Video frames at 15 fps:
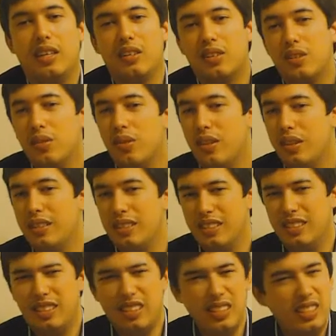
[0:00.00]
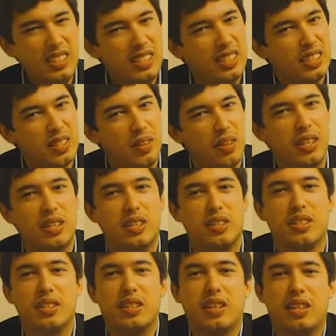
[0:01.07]
I think it's quite a
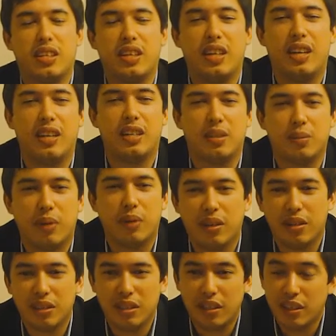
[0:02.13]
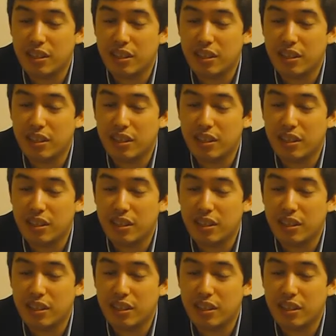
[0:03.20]
good circuit as well.